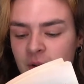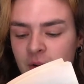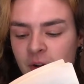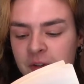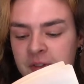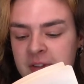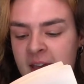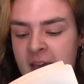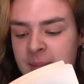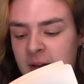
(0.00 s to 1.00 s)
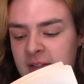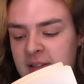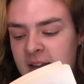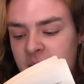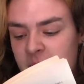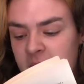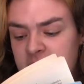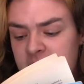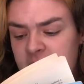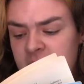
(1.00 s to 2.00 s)
across the table at a dinner
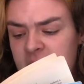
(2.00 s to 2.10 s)
party,